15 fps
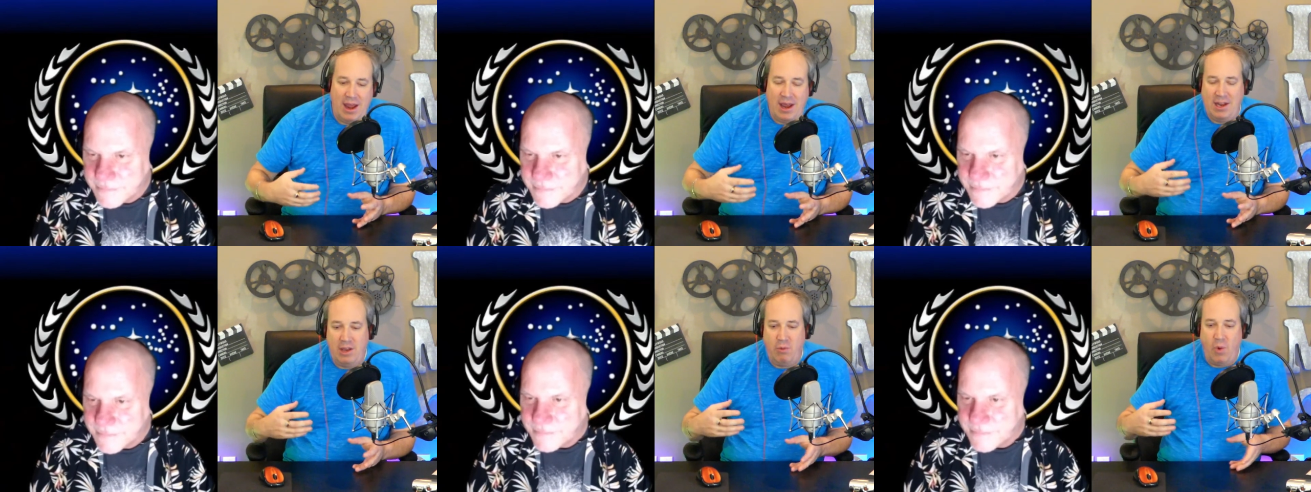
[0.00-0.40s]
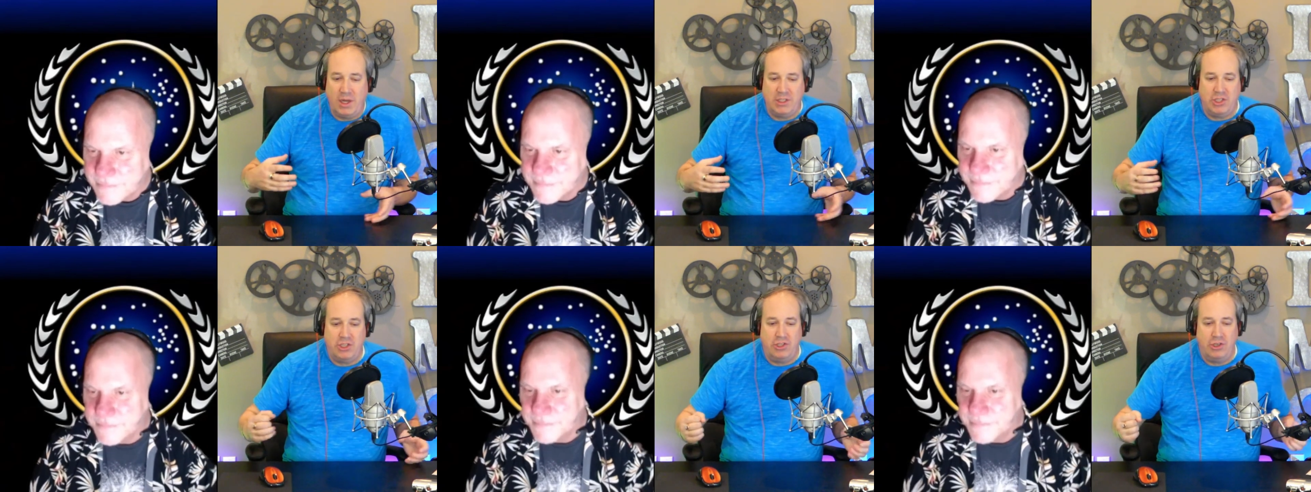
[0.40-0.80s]
Speaker 1: And he
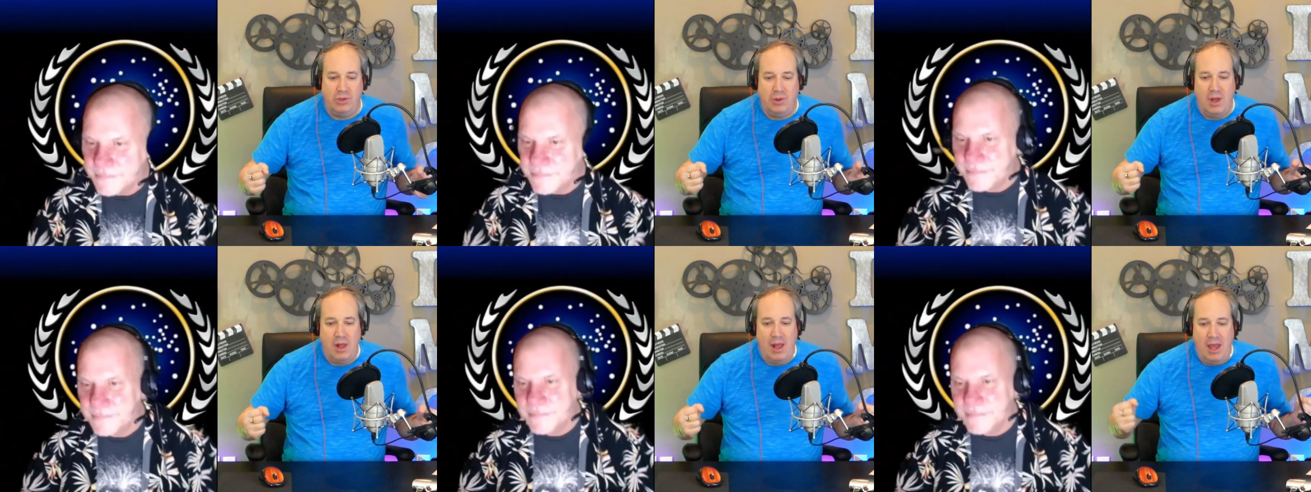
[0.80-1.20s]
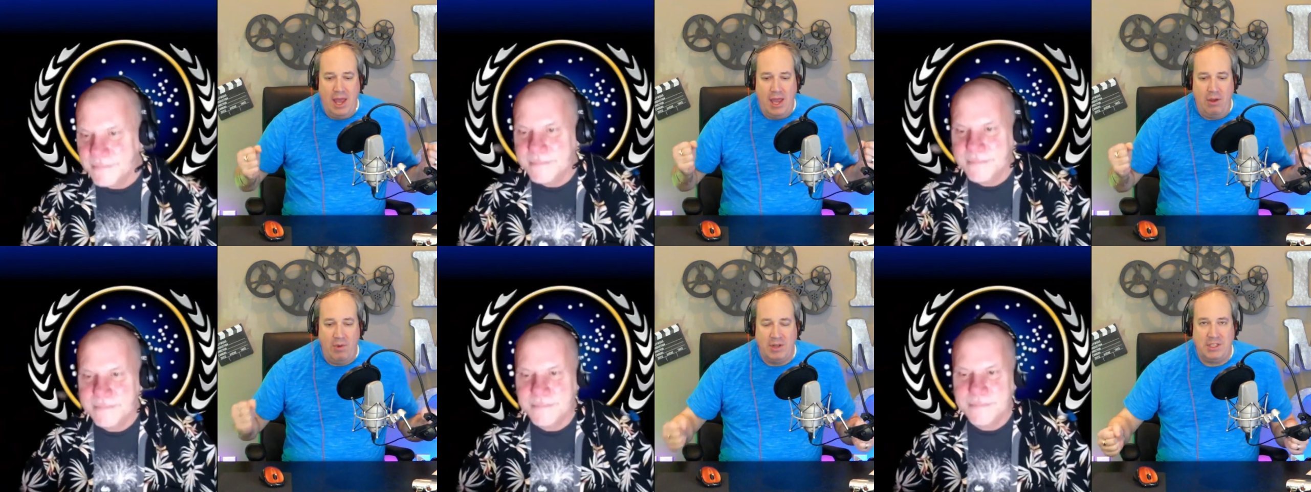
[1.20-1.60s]
wants to,
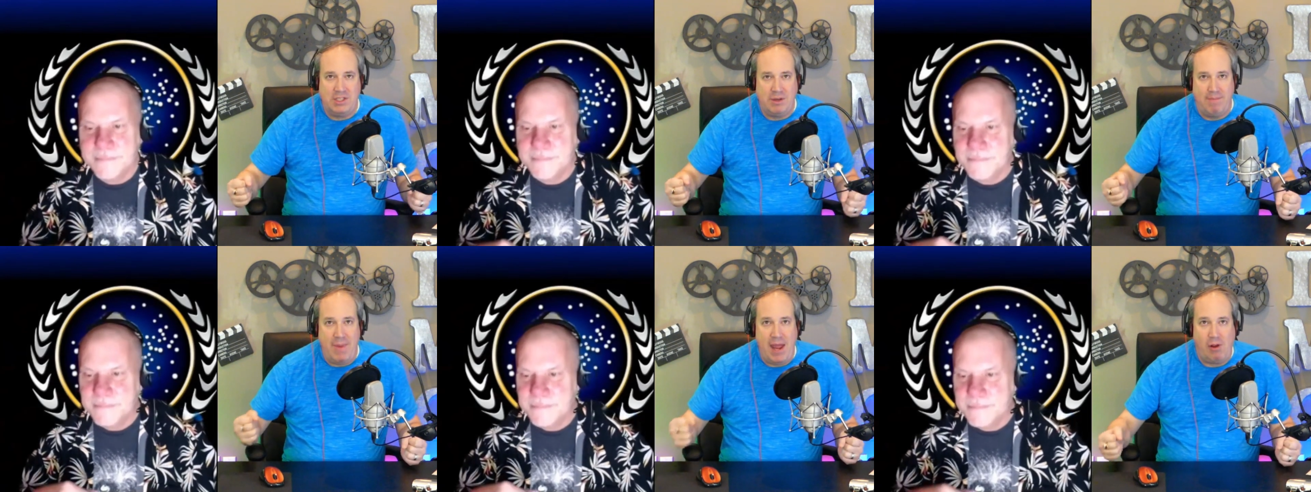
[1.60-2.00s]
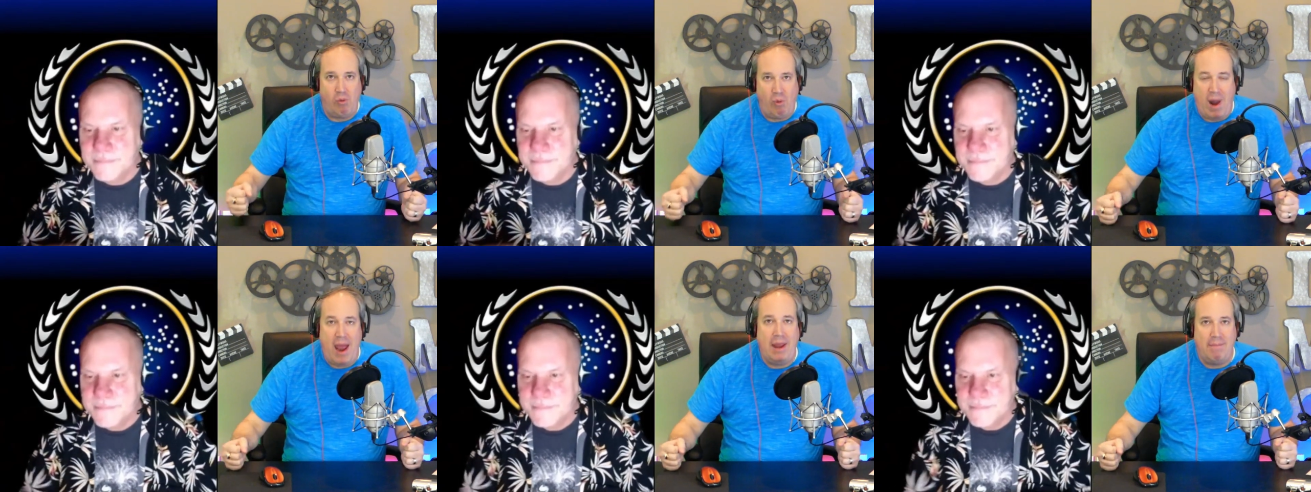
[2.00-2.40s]
he wants to make
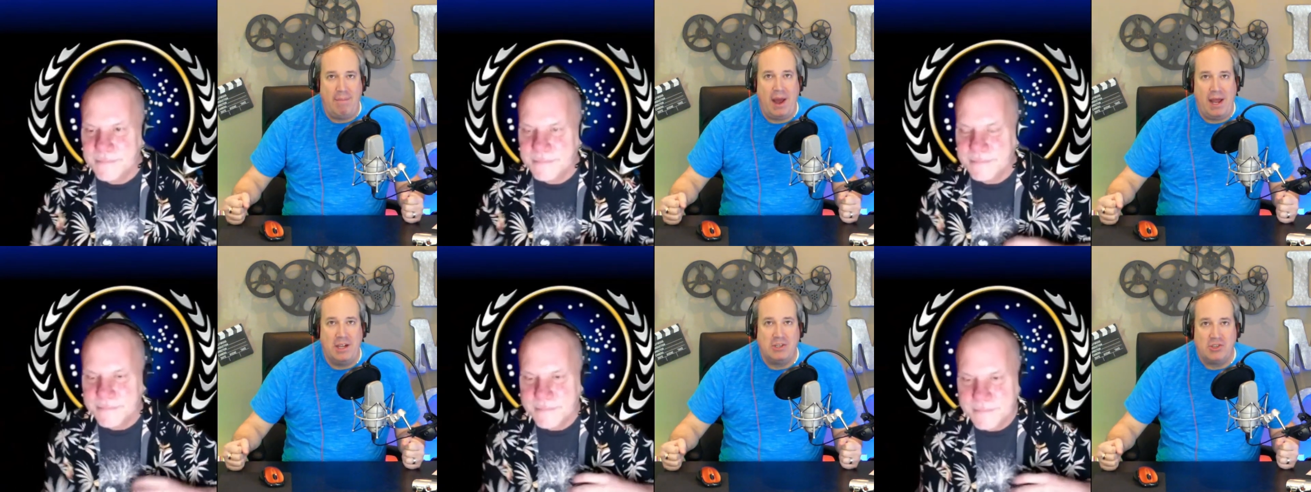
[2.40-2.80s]
right by his